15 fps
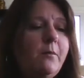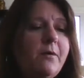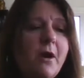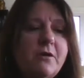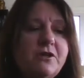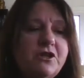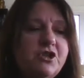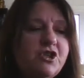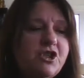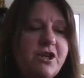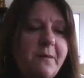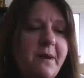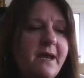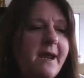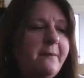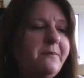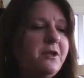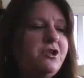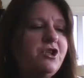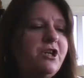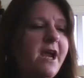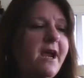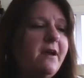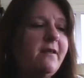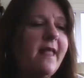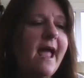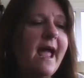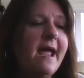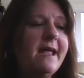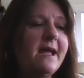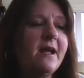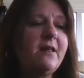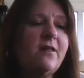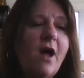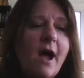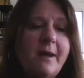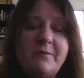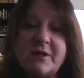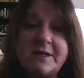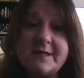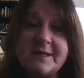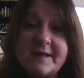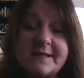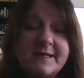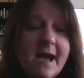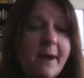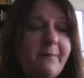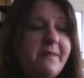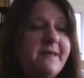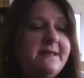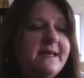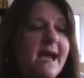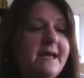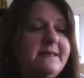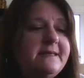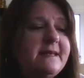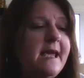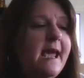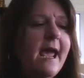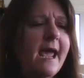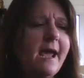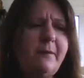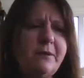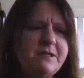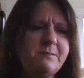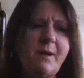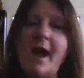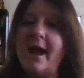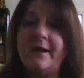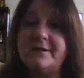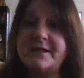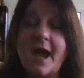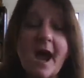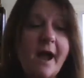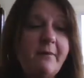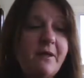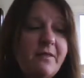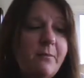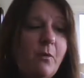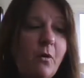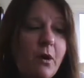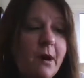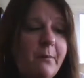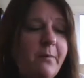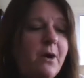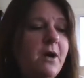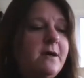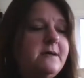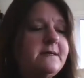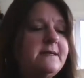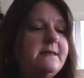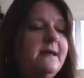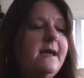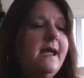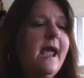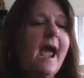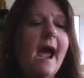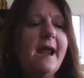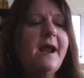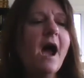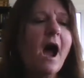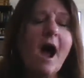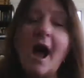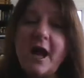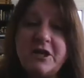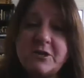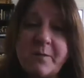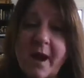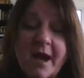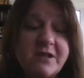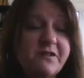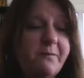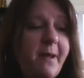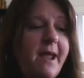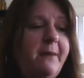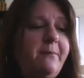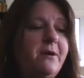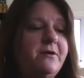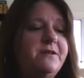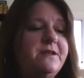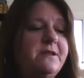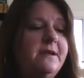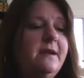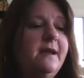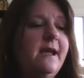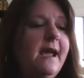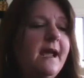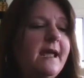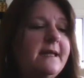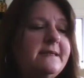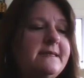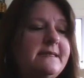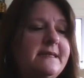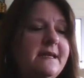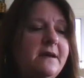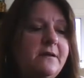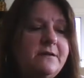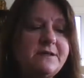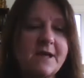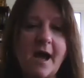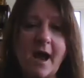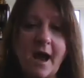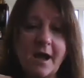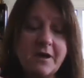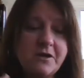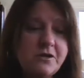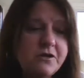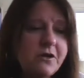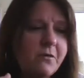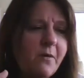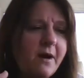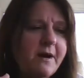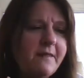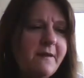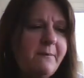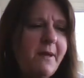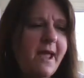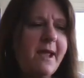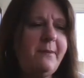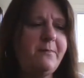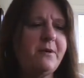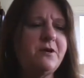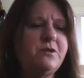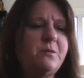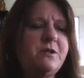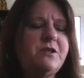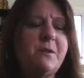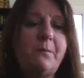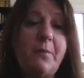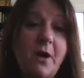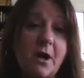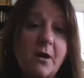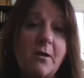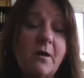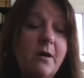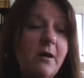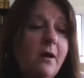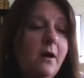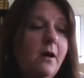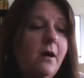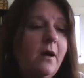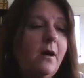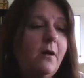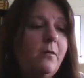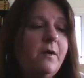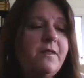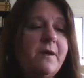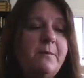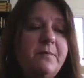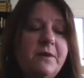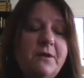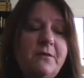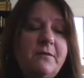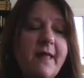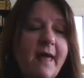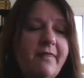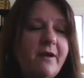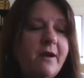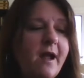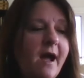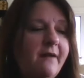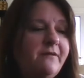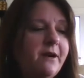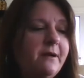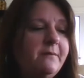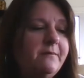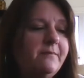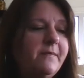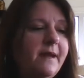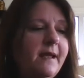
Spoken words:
Brogden shimmied up the chair leg and climbed onto the top of the desk. It was piled high with more books and a hodgepodge of papers. Concealed under one of the papers was a book with a blue leather cover.